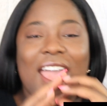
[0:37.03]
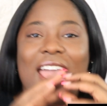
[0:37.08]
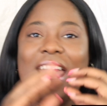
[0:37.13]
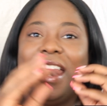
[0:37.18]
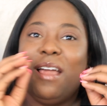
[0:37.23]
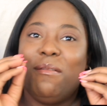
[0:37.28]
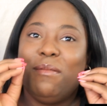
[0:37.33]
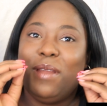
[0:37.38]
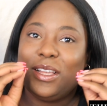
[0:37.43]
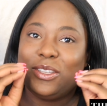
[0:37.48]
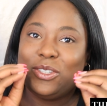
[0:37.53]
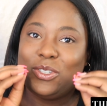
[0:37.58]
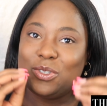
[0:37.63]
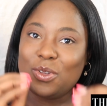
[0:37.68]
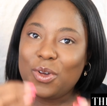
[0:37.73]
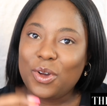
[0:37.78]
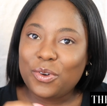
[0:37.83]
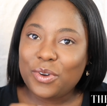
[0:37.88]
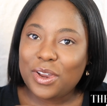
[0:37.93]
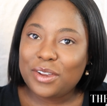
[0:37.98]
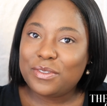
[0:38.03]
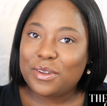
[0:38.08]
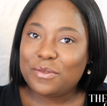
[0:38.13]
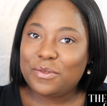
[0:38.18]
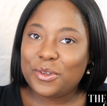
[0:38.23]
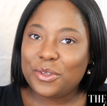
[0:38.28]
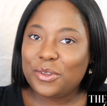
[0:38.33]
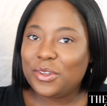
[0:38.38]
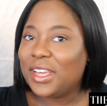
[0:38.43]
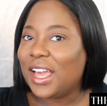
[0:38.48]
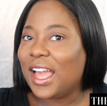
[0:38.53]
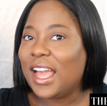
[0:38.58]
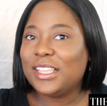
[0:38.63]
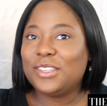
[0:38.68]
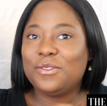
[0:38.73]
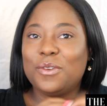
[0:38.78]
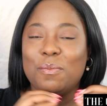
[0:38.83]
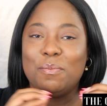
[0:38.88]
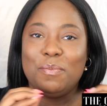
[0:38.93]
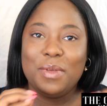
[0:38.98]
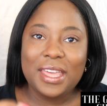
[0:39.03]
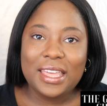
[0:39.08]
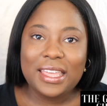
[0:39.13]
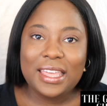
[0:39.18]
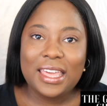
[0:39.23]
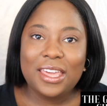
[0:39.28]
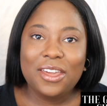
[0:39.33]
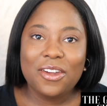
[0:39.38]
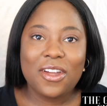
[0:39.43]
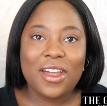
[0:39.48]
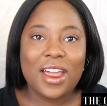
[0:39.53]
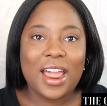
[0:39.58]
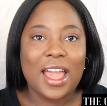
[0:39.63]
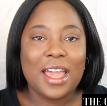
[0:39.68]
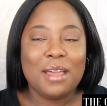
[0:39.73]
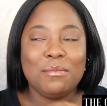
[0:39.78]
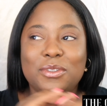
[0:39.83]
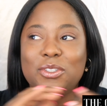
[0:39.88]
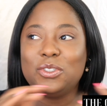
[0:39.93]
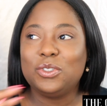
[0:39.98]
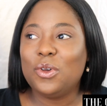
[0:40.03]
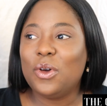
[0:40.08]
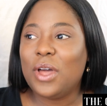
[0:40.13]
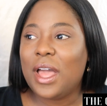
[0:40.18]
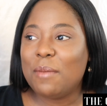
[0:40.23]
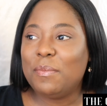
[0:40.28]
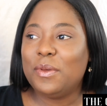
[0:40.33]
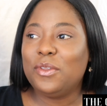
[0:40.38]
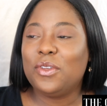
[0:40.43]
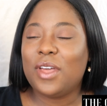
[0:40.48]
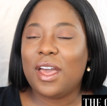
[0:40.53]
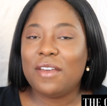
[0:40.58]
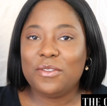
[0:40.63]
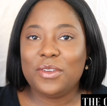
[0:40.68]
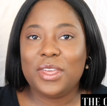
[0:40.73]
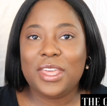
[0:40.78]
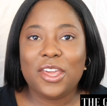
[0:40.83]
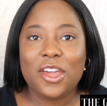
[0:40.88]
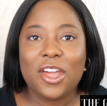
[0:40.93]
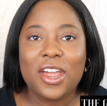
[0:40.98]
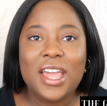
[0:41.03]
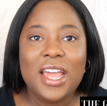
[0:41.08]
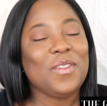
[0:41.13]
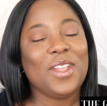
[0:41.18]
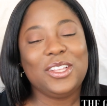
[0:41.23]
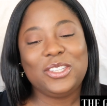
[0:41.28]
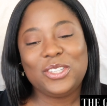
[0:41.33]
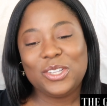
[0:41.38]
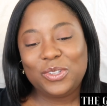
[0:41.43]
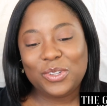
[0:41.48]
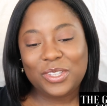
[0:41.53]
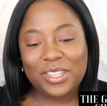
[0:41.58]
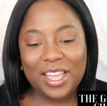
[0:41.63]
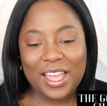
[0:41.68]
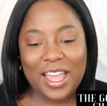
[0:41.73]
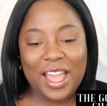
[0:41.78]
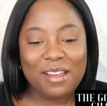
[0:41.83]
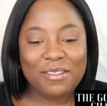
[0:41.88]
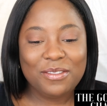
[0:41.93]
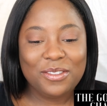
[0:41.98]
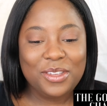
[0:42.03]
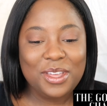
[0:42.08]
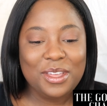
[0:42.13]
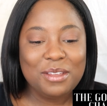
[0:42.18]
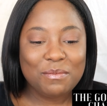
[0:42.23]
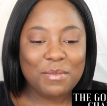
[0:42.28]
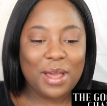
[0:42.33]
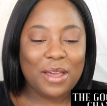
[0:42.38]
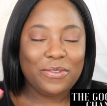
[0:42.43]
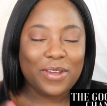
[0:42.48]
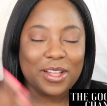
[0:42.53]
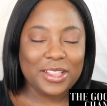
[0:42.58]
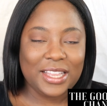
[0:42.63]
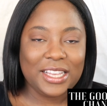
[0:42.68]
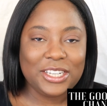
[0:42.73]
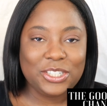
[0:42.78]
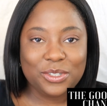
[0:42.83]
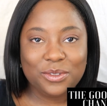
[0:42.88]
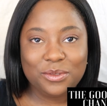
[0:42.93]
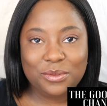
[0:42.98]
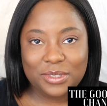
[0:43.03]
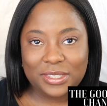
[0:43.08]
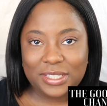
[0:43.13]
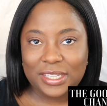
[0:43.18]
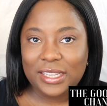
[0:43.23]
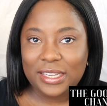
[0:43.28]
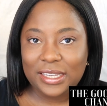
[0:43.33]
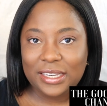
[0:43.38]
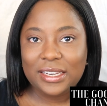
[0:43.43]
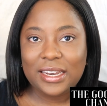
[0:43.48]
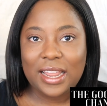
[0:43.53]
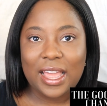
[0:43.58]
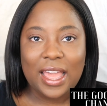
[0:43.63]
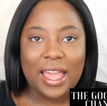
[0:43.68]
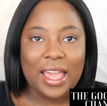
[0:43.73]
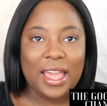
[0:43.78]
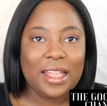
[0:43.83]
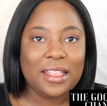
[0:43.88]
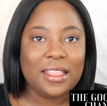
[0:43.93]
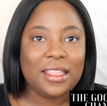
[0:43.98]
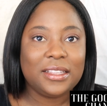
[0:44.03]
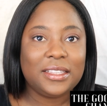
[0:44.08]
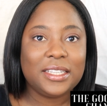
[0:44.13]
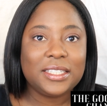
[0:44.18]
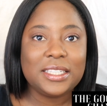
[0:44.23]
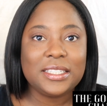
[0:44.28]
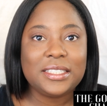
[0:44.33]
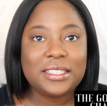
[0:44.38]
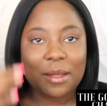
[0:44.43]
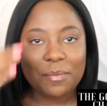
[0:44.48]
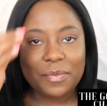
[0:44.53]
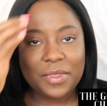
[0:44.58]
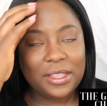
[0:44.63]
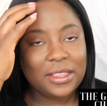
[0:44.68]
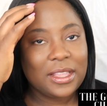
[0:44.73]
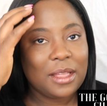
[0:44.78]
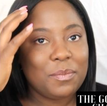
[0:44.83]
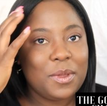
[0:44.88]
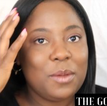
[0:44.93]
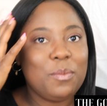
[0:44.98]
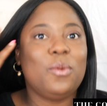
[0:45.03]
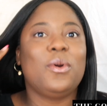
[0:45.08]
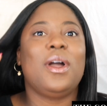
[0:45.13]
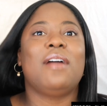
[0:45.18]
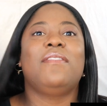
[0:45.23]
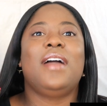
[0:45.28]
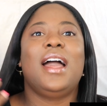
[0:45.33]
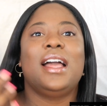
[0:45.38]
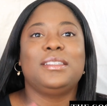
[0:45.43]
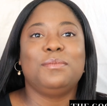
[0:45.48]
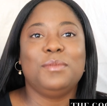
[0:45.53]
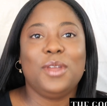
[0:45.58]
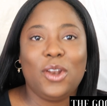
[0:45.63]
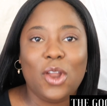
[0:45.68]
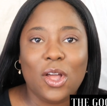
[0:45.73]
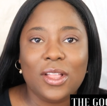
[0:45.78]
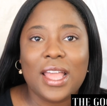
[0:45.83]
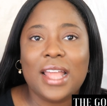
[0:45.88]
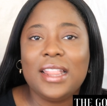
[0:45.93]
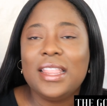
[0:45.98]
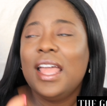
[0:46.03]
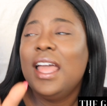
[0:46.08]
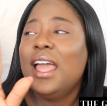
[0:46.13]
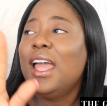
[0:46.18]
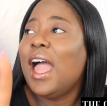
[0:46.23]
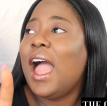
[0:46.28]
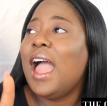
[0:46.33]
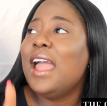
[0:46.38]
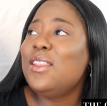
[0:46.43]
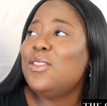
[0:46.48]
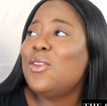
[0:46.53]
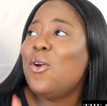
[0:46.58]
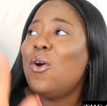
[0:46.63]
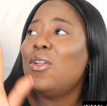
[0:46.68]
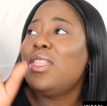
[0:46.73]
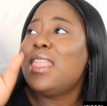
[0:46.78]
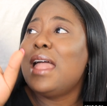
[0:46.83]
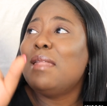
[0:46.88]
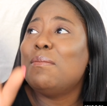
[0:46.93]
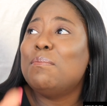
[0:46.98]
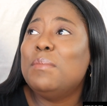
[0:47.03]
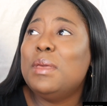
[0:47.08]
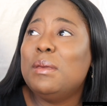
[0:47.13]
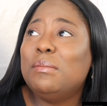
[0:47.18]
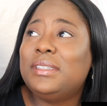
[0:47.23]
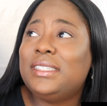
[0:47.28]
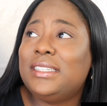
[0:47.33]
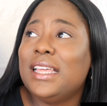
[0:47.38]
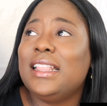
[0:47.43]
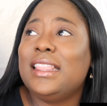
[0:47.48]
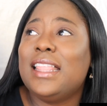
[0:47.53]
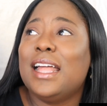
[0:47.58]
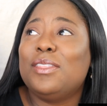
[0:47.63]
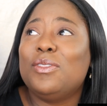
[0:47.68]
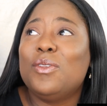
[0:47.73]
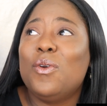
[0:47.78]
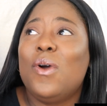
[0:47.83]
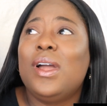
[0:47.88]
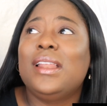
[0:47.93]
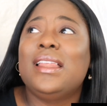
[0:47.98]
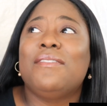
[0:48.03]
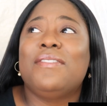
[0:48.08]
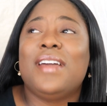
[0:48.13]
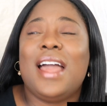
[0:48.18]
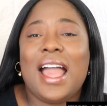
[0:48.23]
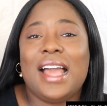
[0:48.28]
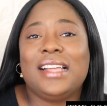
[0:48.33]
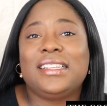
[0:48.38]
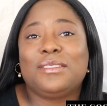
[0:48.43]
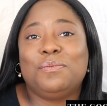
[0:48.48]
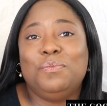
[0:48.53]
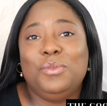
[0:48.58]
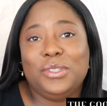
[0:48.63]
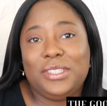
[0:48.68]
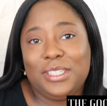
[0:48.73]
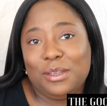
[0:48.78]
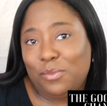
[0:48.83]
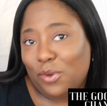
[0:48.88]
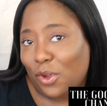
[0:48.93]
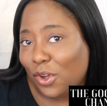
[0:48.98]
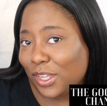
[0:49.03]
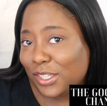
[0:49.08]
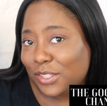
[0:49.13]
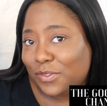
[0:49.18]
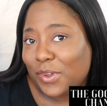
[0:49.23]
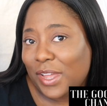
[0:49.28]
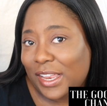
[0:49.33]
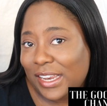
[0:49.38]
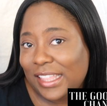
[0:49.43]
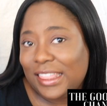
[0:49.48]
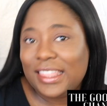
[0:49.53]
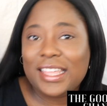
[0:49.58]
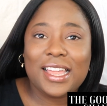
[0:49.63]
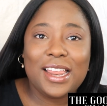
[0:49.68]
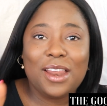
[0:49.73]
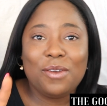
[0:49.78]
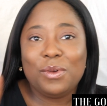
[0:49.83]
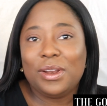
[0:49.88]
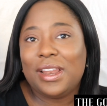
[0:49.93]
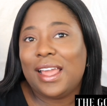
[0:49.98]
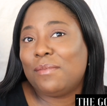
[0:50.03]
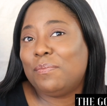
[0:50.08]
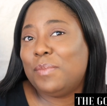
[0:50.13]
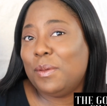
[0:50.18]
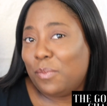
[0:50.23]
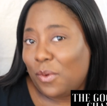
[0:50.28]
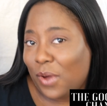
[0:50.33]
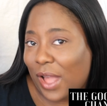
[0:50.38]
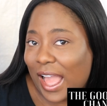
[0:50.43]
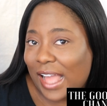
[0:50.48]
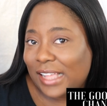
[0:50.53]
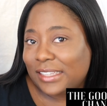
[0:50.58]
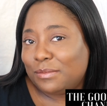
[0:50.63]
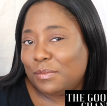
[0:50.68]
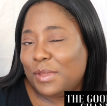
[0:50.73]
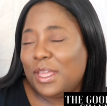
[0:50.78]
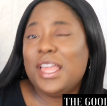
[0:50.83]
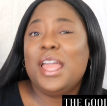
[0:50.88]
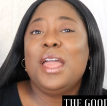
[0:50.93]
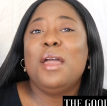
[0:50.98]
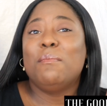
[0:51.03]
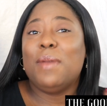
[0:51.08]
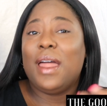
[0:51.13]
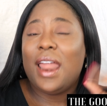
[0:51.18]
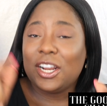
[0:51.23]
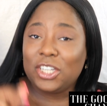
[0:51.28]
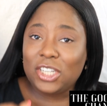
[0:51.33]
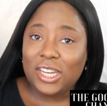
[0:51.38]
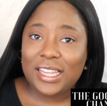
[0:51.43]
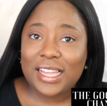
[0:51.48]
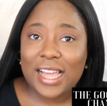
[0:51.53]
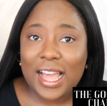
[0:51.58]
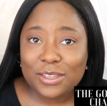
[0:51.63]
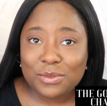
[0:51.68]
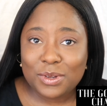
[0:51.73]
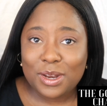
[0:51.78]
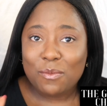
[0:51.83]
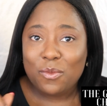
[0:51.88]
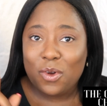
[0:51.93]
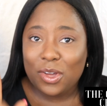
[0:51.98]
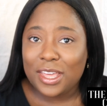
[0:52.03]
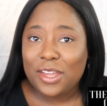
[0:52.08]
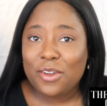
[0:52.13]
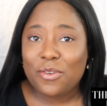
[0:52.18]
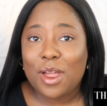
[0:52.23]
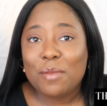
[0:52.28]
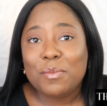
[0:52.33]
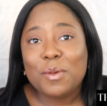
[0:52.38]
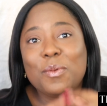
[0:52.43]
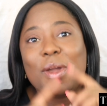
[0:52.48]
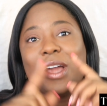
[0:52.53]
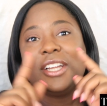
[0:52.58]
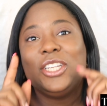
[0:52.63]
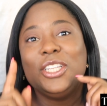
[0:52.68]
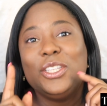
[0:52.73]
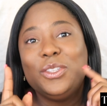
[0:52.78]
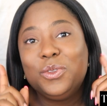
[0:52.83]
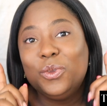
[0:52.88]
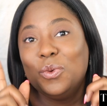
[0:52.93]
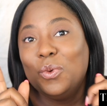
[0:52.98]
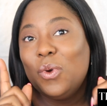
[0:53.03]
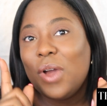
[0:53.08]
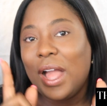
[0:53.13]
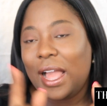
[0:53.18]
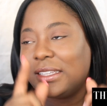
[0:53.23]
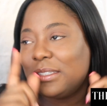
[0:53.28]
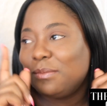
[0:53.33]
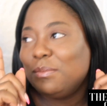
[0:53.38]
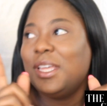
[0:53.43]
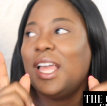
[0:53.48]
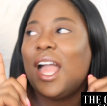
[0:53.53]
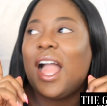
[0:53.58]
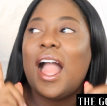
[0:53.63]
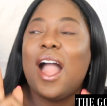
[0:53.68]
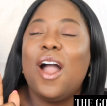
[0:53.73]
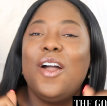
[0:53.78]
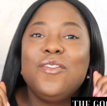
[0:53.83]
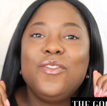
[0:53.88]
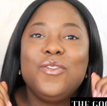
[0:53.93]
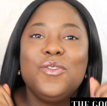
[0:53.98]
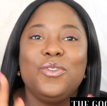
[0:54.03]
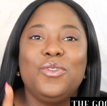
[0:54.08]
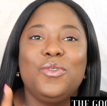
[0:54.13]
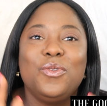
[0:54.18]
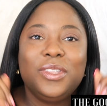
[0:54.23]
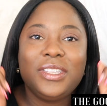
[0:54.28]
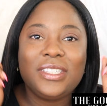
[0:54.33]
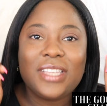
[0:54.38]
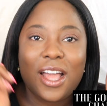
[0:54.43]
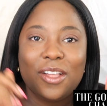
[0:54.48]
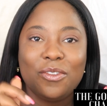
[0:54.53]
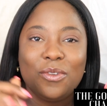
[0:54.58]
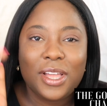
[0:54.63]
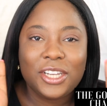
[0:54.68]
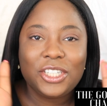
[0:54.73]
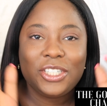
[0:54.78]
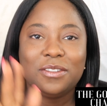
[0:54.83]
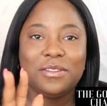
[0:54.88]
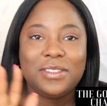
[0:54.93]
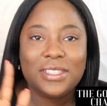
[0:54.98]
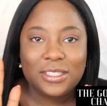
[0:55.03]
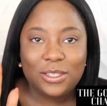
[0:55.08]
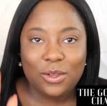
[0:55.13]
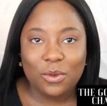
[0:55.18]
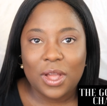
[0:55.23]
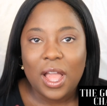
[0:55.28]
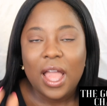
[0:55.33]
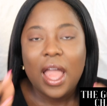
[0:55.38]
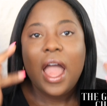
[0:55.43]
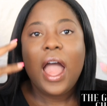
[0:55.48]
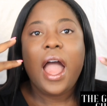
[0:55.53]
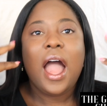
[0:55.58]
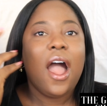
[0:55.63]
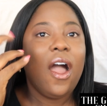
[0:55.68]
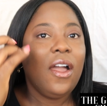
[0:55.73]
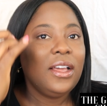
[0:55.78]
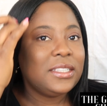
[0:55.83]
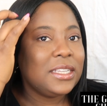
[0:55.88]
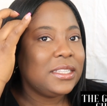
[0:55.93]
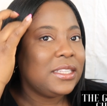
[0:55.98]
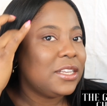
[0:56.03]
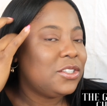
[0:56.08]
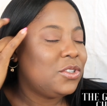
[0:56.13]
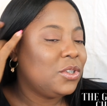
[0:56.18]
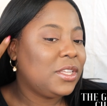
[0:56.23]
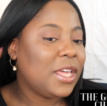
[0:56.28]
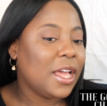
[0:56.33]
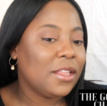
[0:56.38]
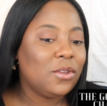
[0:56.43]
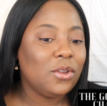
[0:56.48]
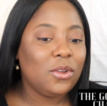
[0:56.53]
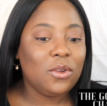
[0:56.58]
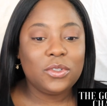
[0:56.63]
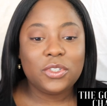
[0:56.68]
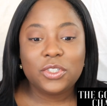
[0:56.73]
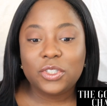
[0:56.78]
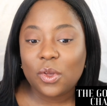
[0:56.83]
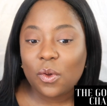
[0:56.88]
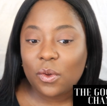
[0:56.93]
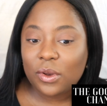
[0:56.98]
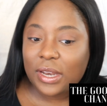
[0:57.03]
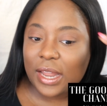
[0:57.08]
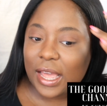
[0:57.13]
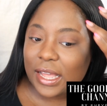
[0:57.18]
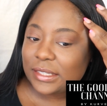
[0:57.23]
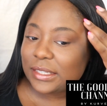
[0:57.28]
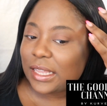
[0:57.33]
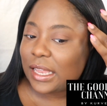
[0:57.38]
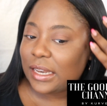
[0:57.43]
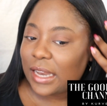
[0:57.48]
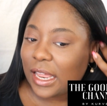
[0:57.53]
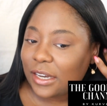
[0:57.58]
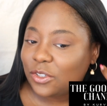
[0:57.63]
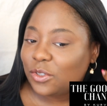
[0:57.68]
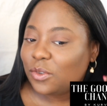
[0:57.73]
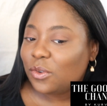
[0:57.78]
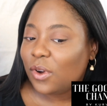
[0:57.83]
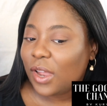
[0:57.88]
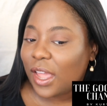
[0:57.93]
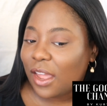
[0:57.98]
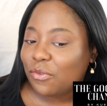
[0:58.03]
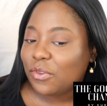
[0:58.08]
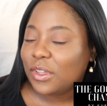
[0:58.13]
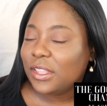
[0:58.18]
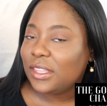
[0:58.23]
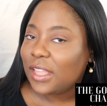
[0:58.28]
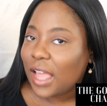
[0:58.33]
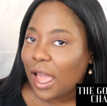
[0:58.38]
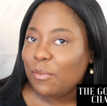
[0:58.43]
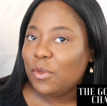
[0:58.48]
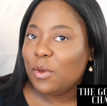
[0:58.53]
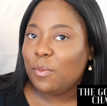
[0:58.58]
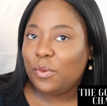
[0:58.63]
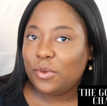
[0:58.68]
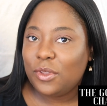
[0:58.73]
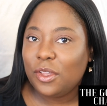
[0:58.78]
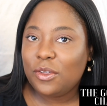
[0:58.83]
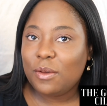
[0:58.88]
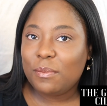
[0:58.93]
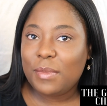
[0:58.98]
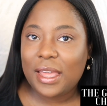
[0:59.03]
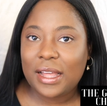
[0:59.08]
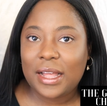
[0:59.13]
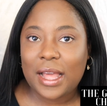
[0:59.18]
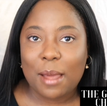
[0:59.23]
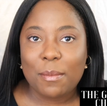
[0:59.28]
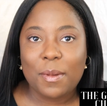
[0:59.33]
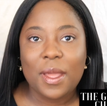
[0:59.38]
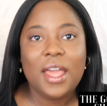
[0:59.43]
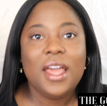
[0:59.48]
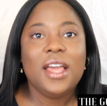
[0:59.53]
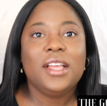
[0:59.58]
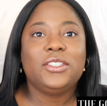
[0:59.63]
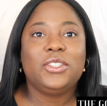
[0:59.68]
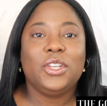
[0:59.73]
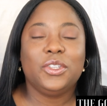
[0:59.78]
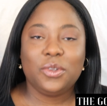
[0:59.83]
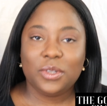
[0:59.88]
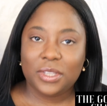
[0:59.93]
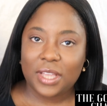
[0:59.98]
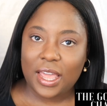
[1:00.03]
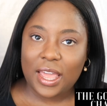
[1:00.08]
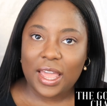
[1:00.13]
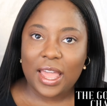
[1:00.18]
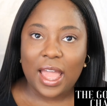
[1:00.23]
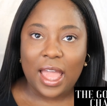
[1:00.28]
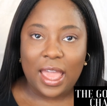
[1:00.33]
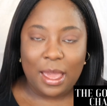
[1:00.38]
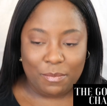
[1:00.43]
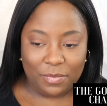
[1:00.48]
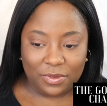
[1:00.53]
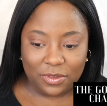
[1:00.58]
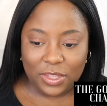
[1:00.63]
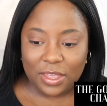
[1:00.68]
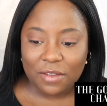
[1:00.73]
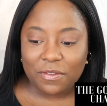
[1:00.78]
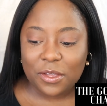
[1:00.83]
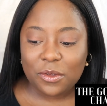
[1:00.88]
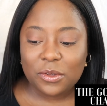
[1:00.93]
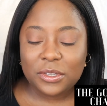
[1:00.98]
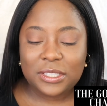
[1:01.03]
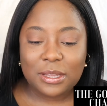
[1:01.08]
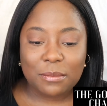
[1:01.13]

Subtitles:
And I'm like so grateful for you guys for being here. I am so happy to have you here. So today I'm doing my foundation routine, and this is something that people have asked me a lot. And I know that being said that no one ever asks beauty bloggers for anything, and we like people ask me, but actually guys, when I'm walking around, people actually do ask me, how do you do this? How do you achieve this look? How is it that you get to look so nice and natural every time you put on your makeup? So today I am giving you